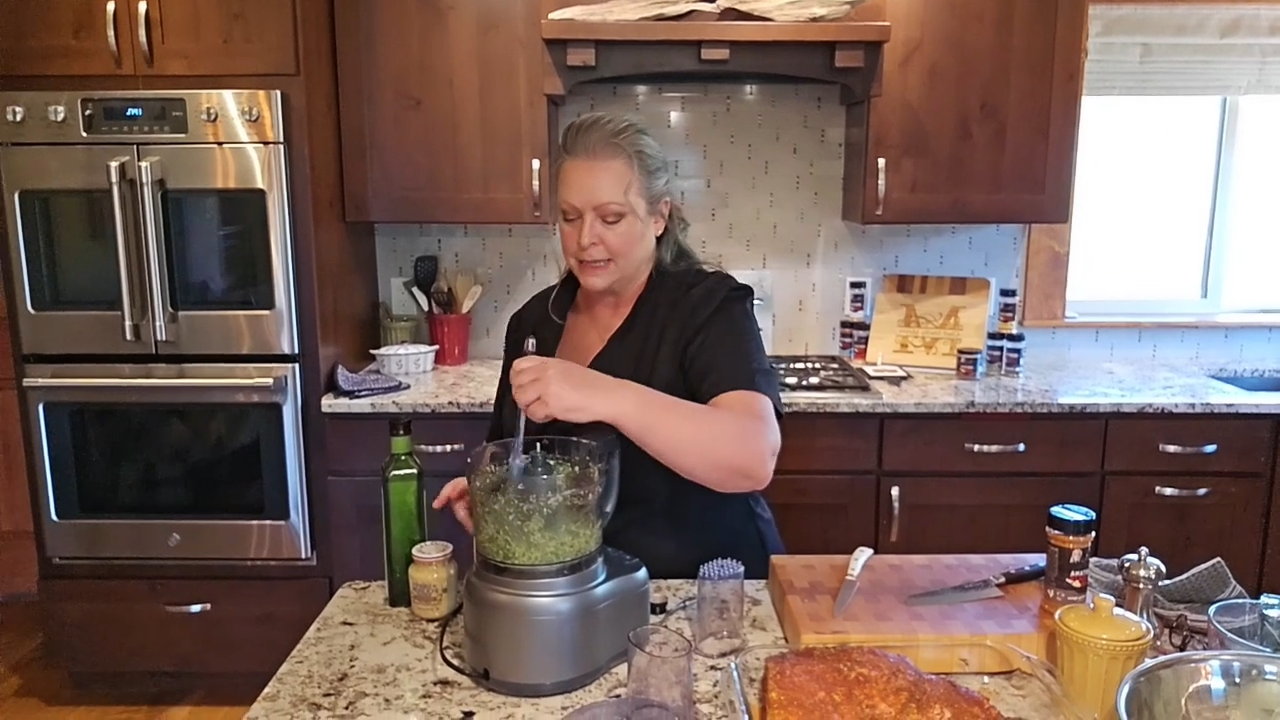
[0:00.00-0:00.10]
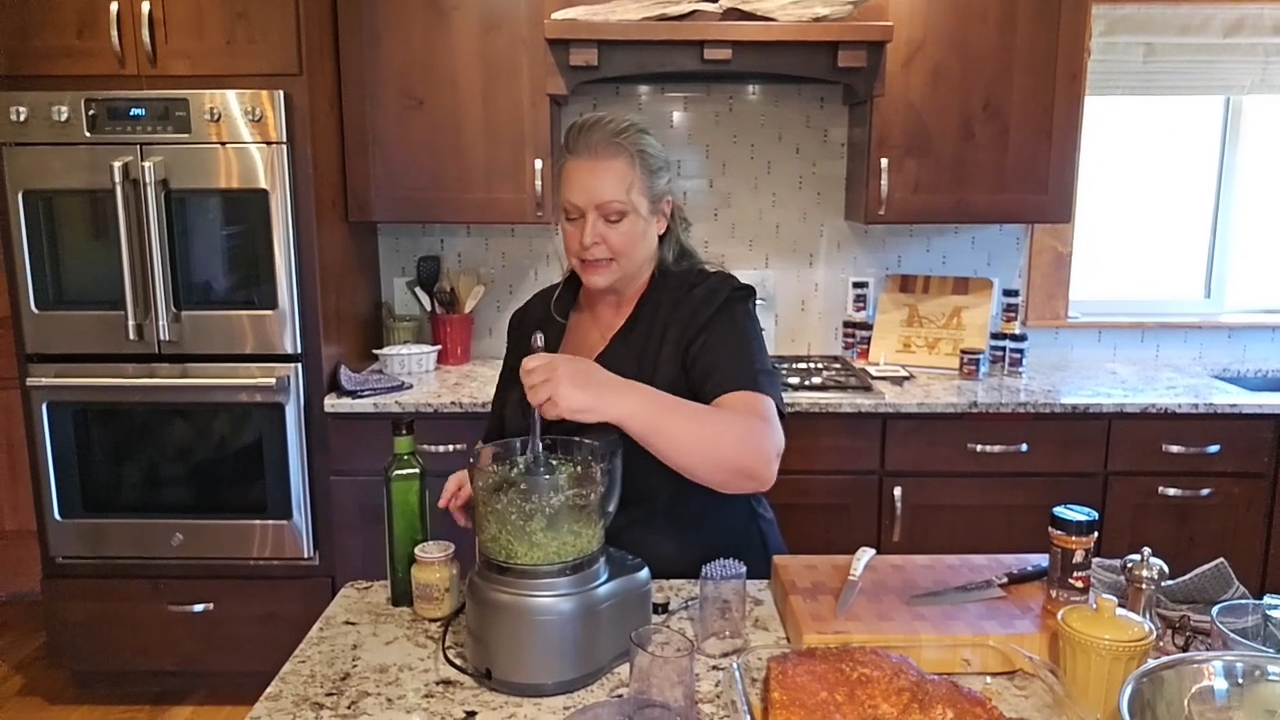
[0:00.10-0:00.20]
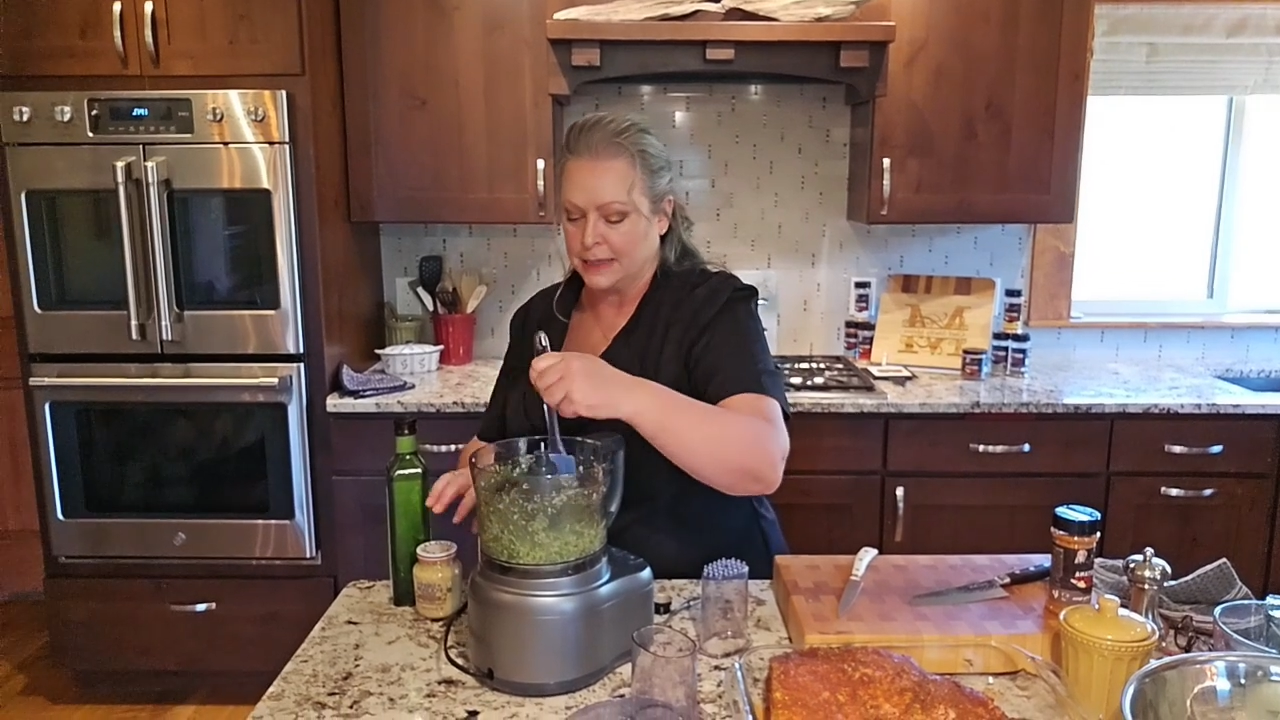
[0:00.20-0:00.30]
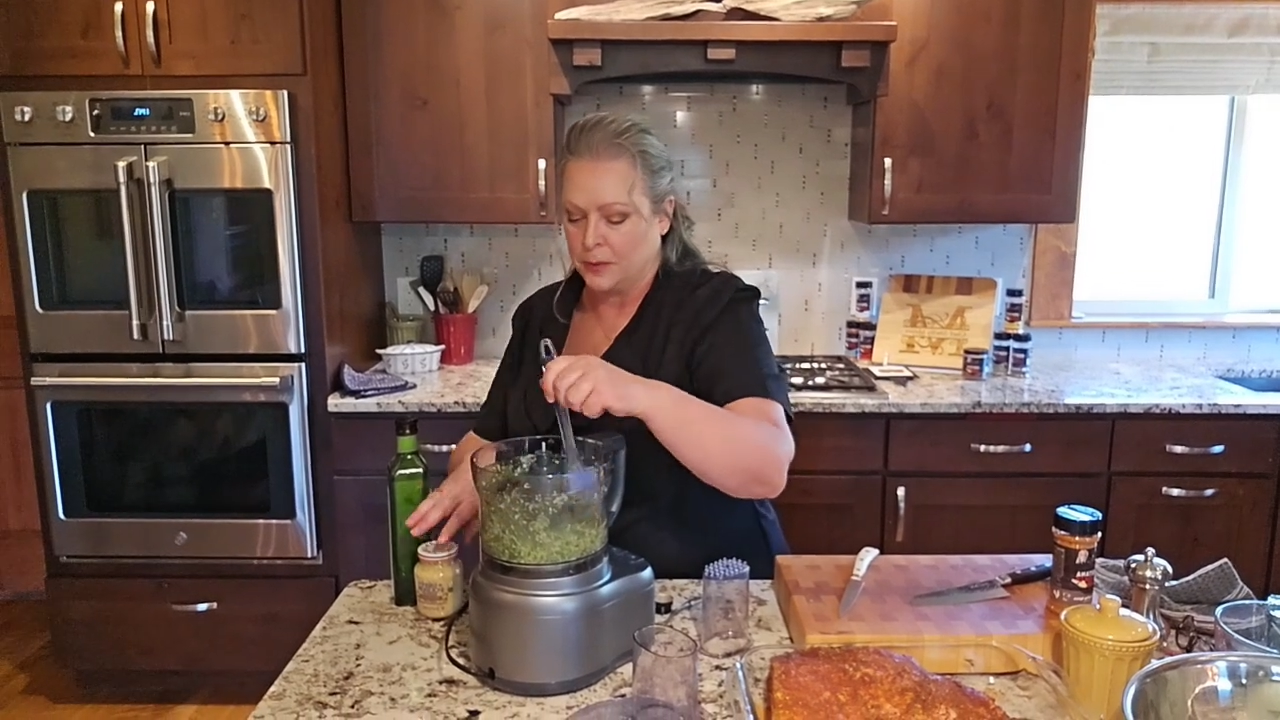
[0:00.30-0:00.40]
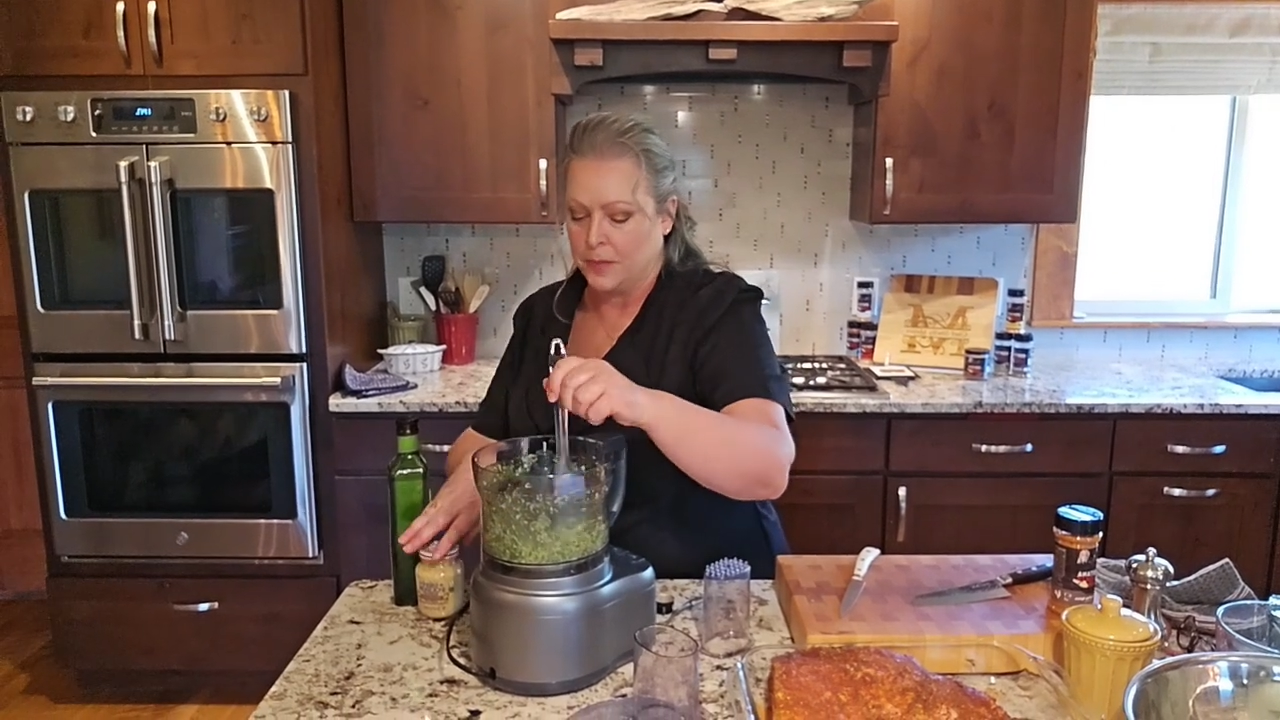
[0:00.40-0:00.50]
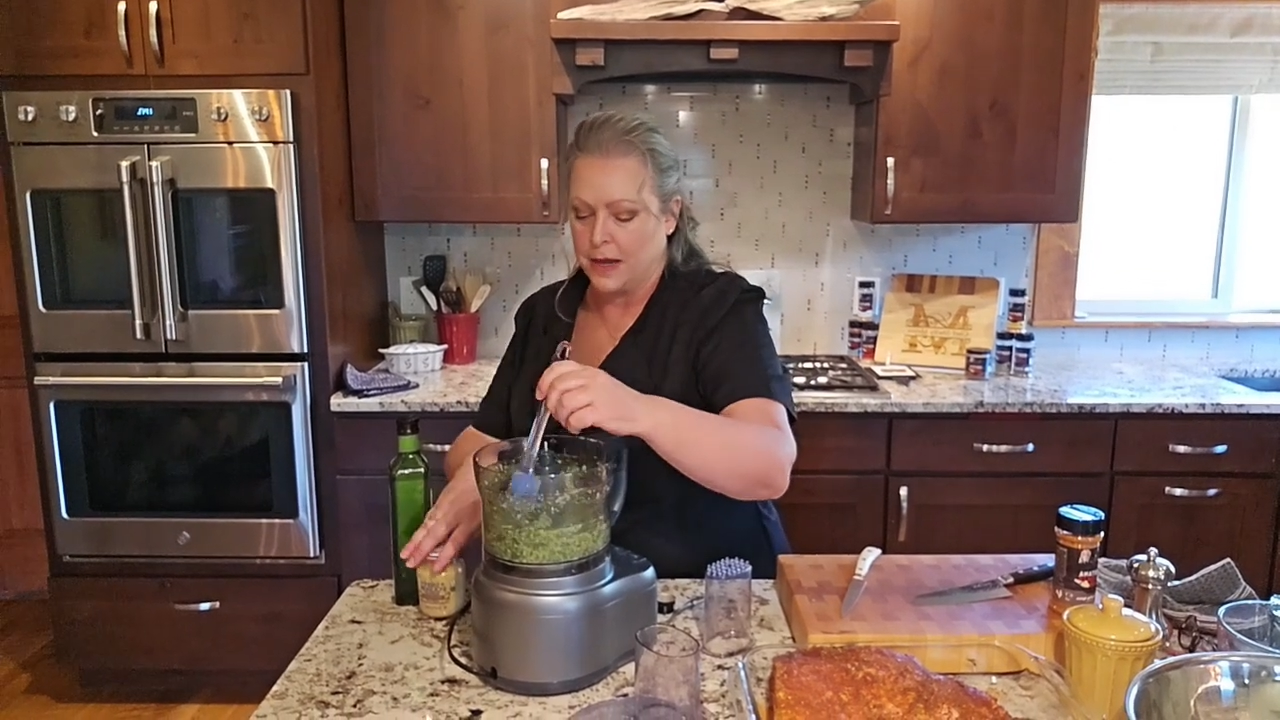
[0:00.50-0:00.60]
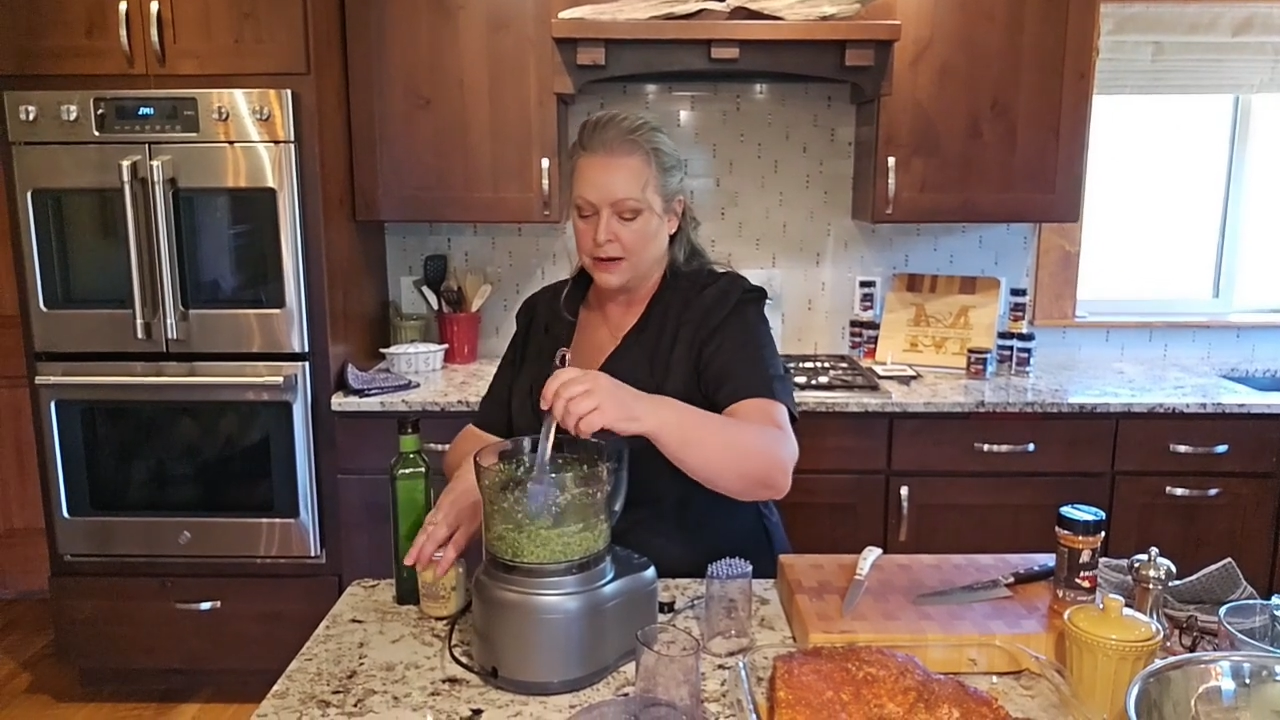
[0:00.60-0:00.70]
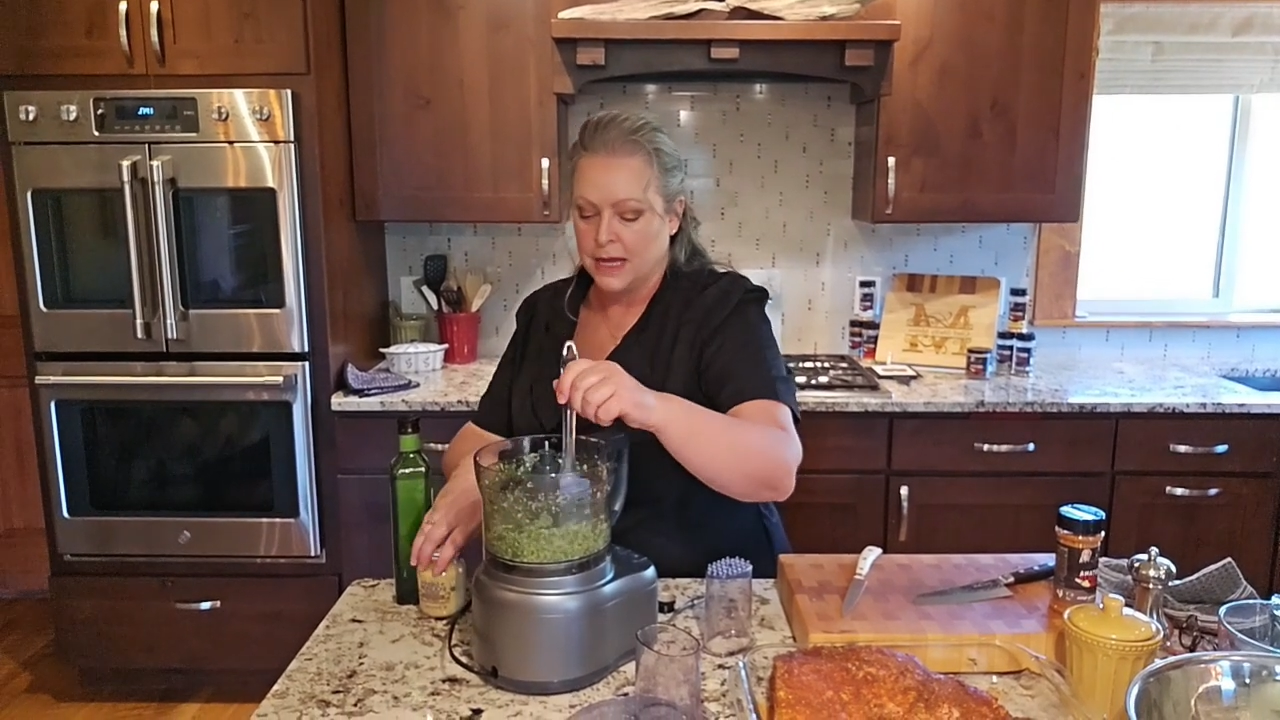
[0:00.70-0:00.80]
a little bit.